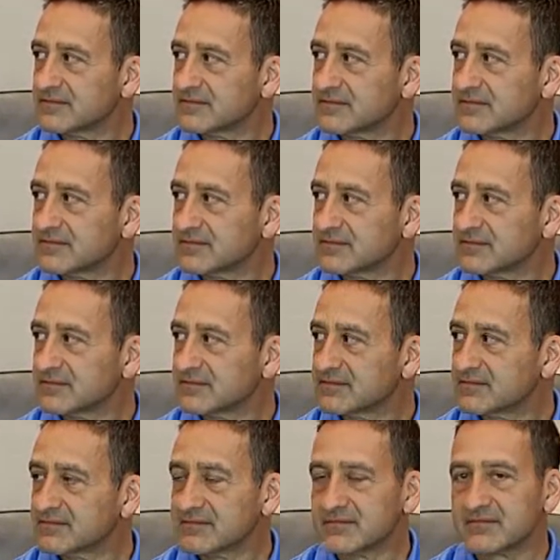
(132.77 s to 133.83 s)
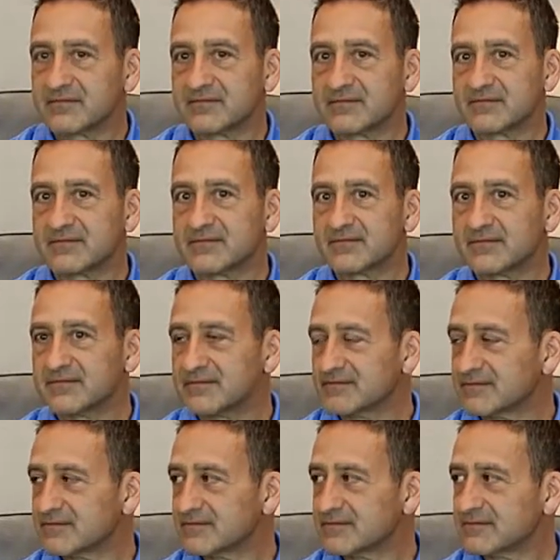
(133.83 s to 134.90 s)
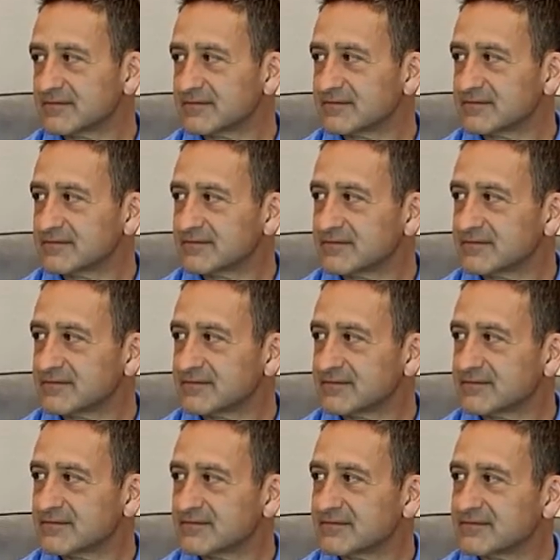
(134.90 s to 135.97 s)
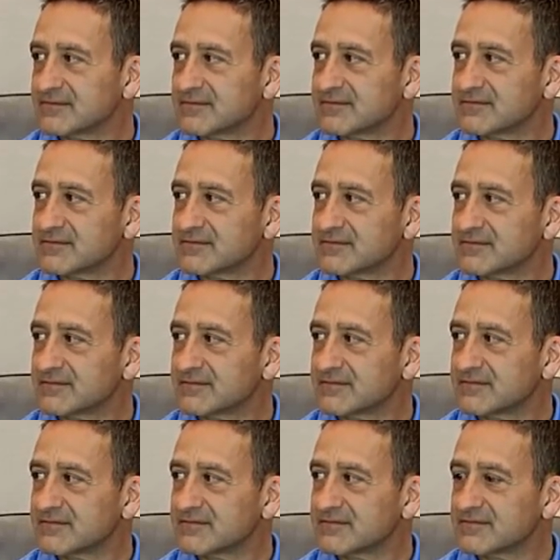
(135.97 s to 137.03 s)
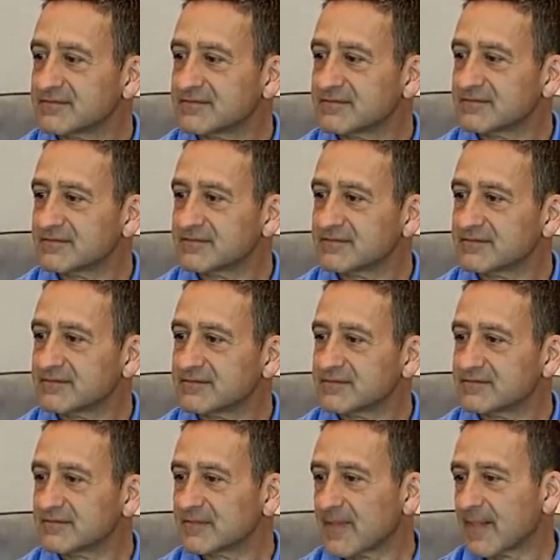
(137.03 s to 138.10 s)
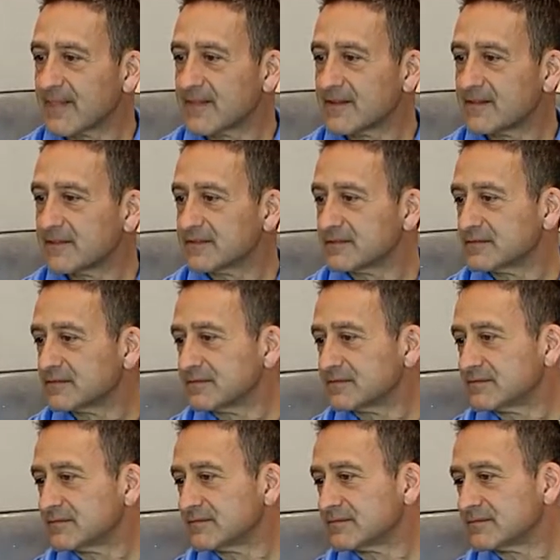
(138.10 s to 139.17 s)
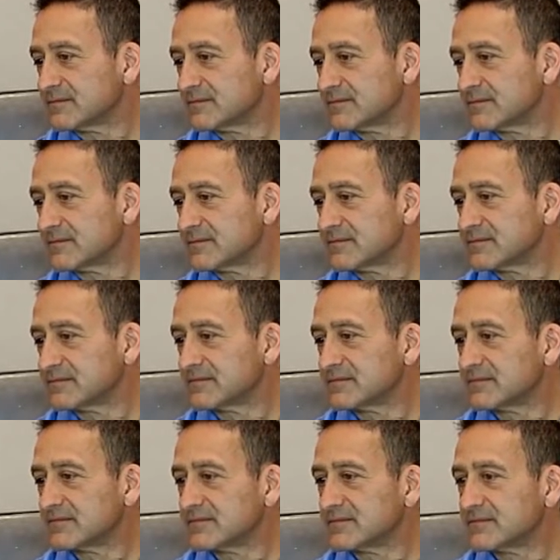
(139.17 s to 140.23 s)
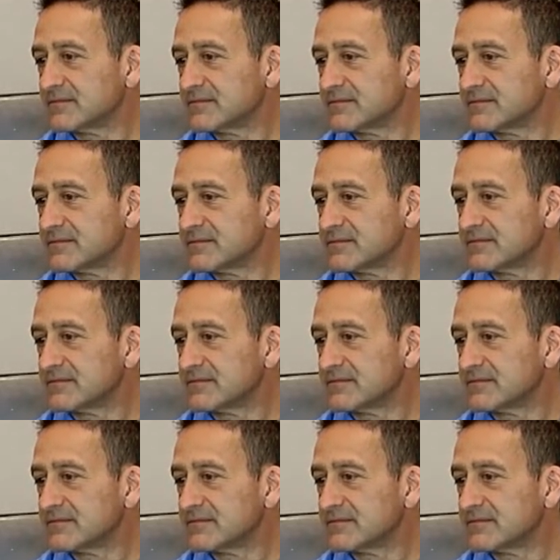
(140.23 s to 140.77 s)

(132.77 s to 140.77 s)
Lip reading: (not speaking)